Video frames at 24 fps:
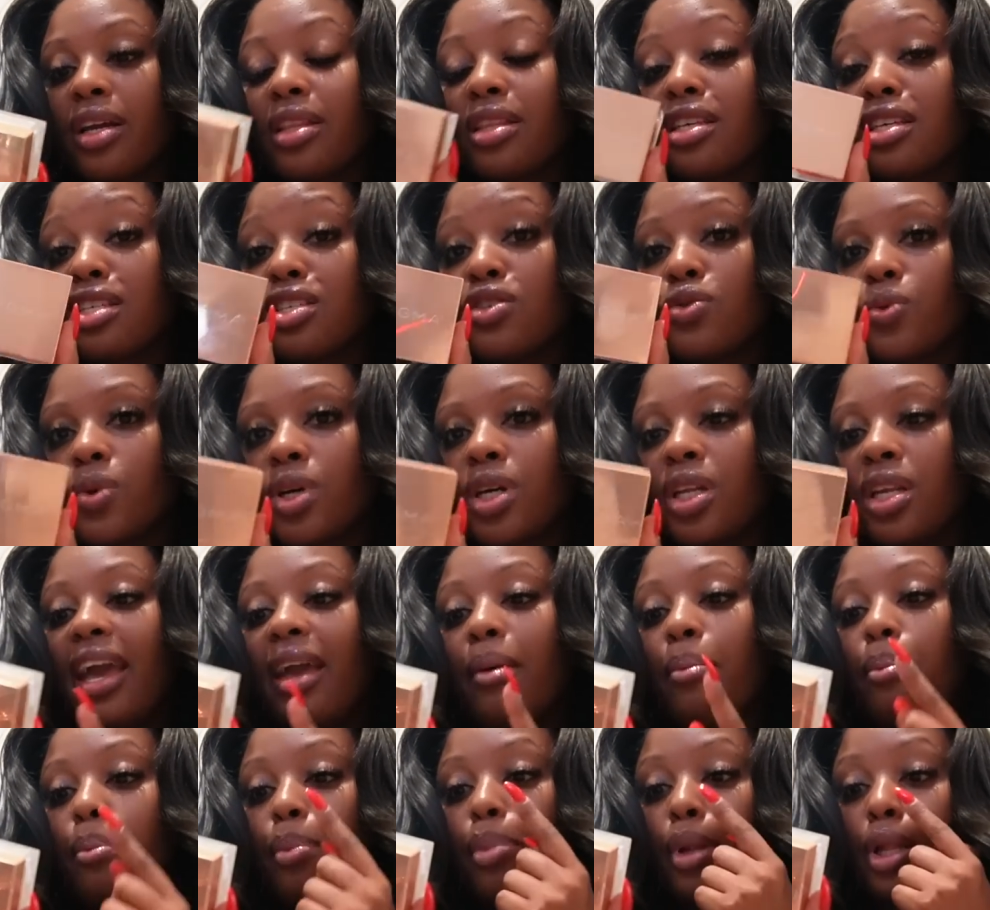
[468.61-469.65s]
This one,
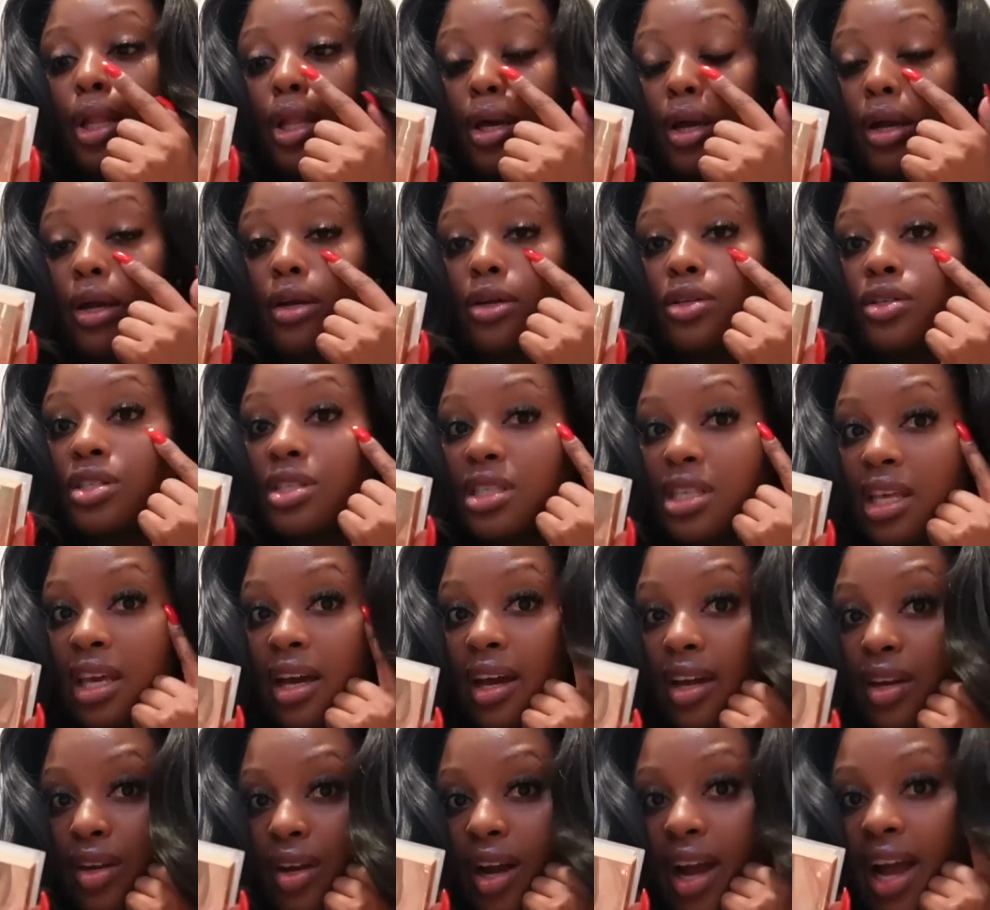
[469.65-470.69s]
it blurs the
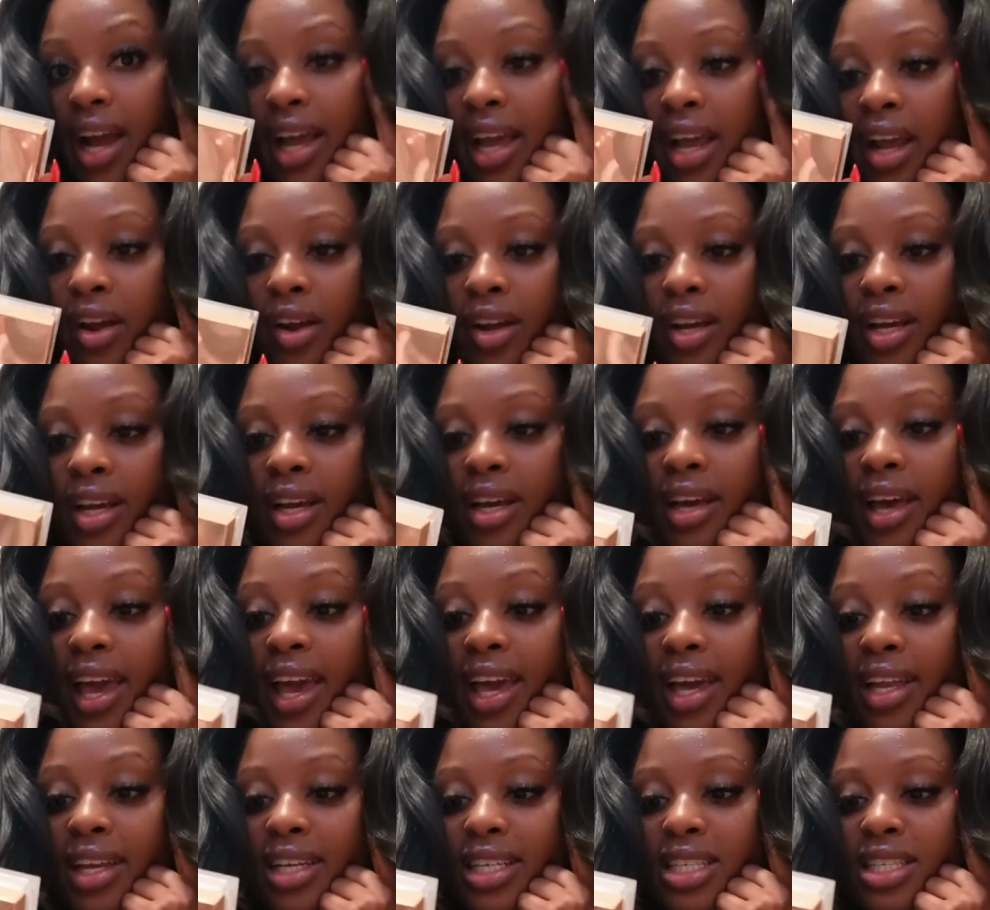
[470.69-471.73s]
under eye area
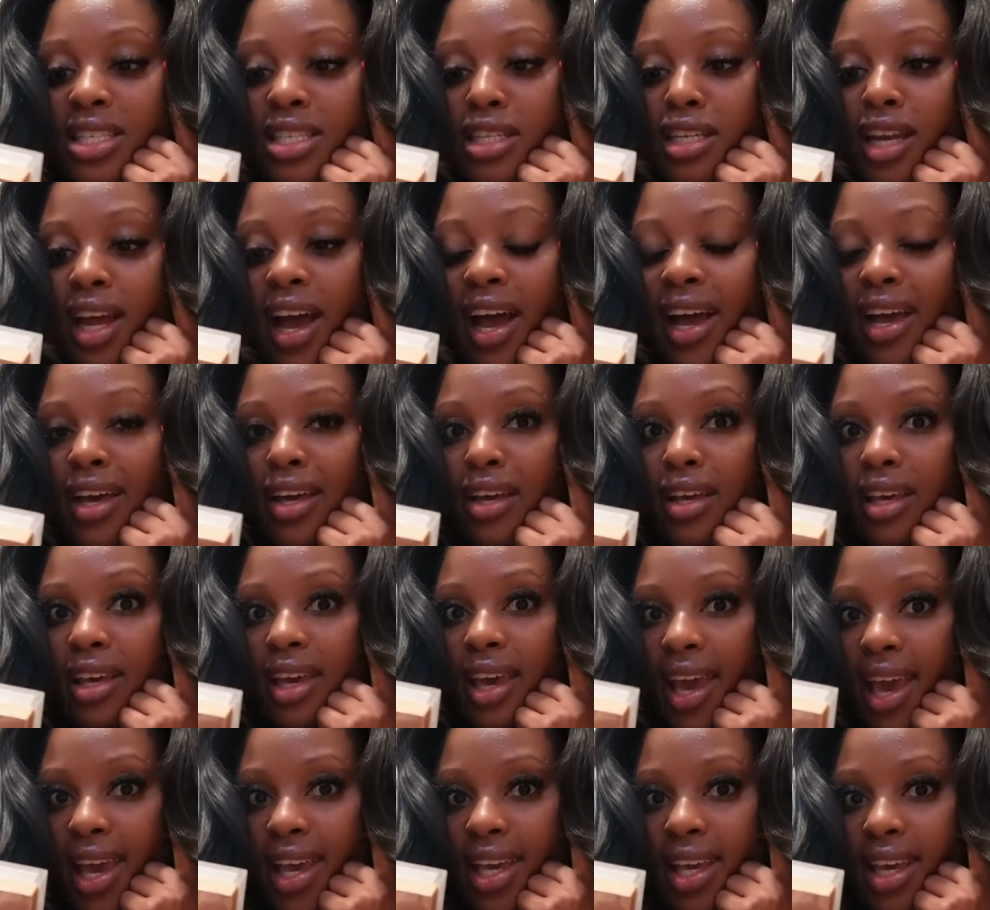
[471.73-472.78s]
and it's not
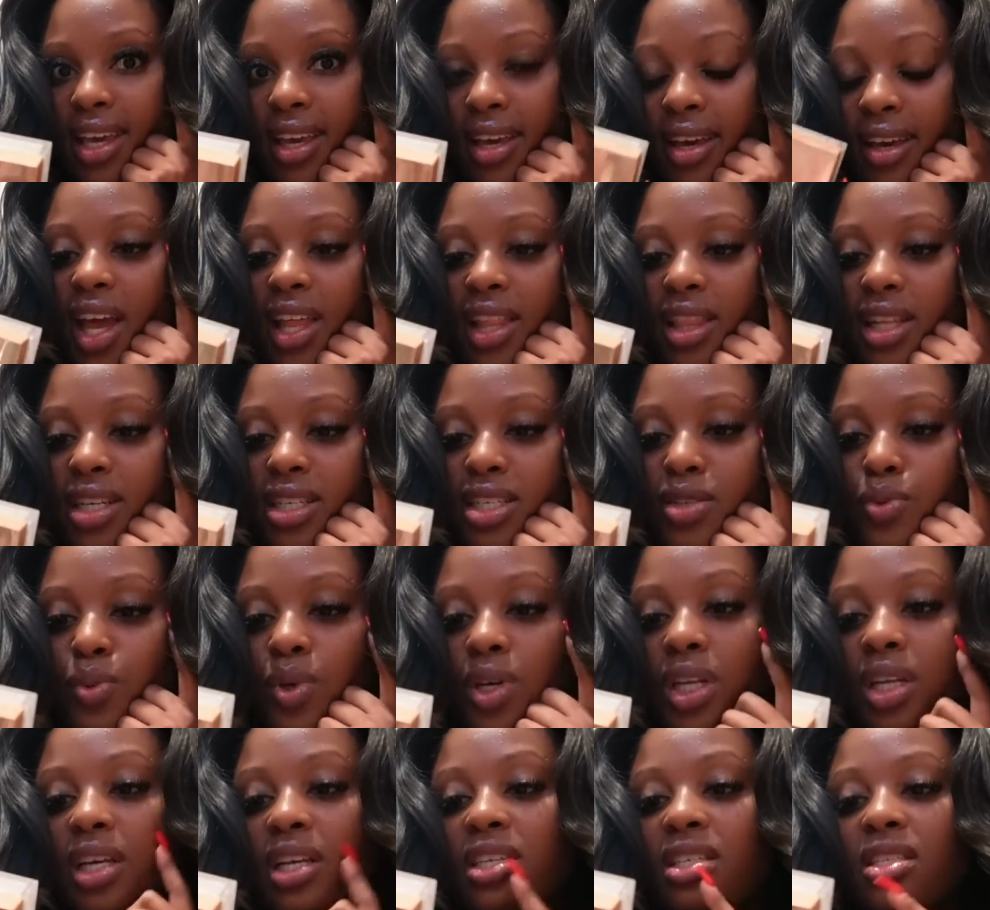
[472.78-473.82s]
cakey. And this
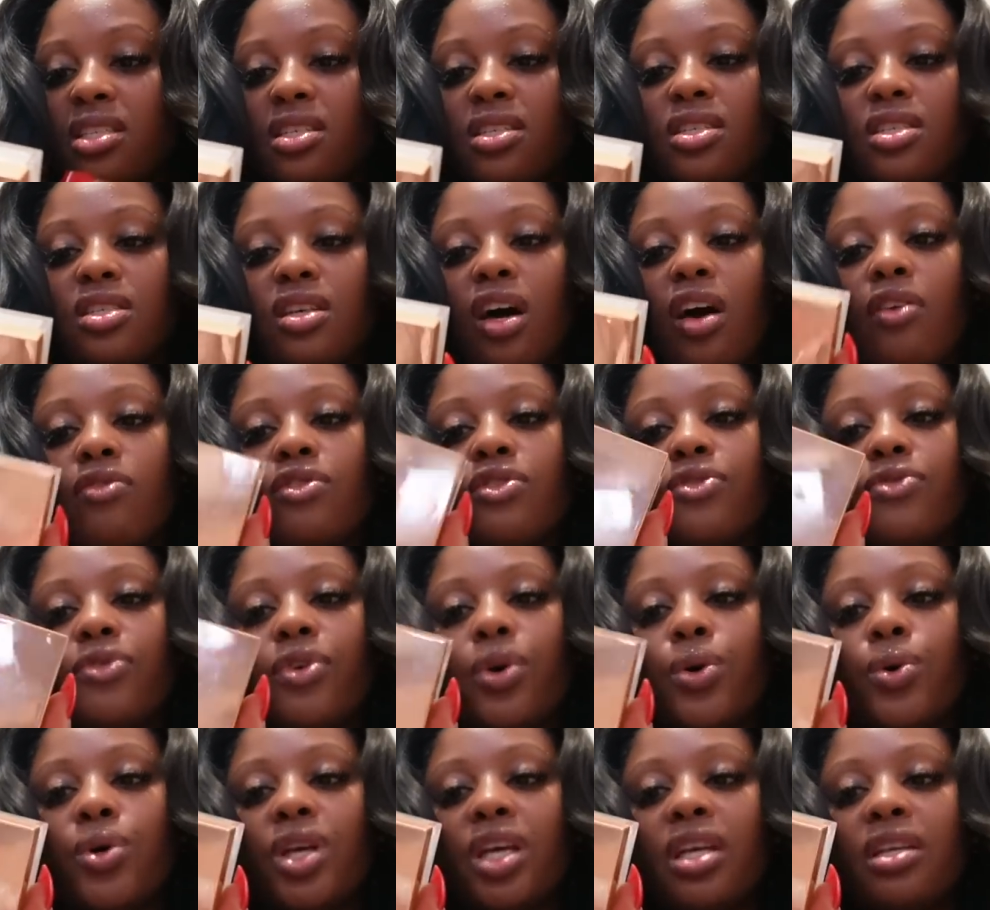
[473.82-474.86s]
one is the Soft
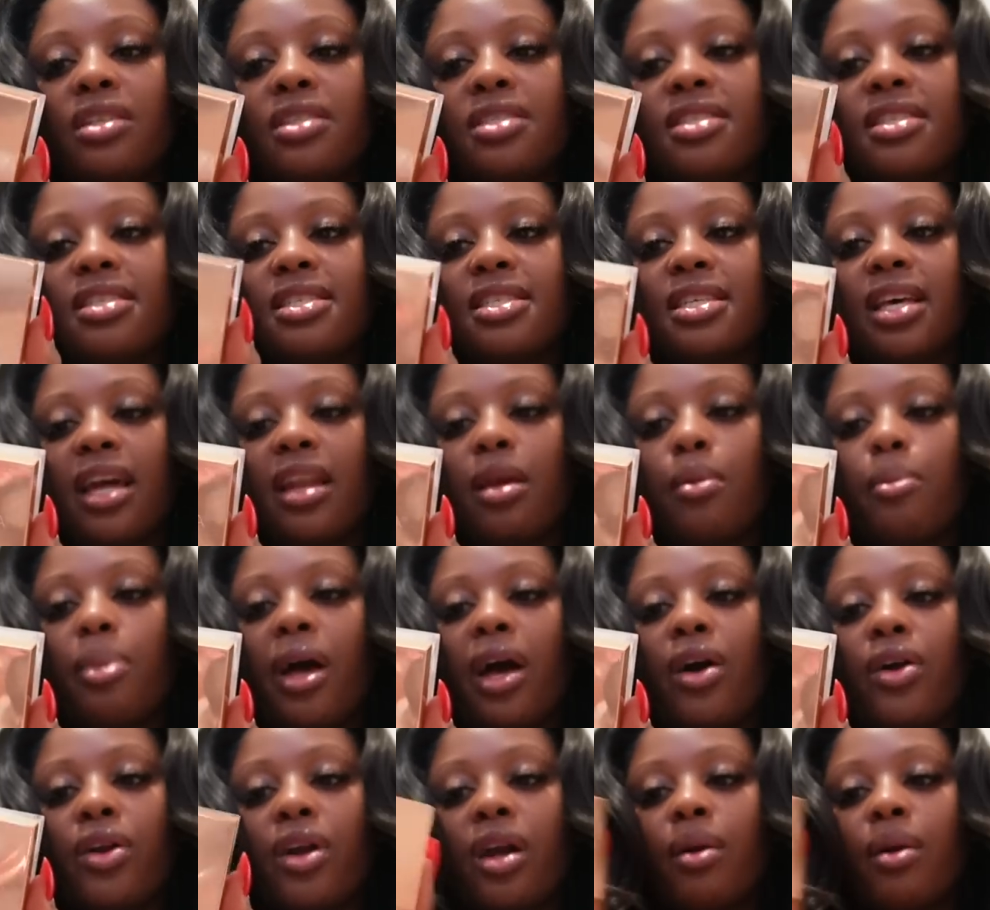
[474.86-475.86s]
Focus Setting Powder.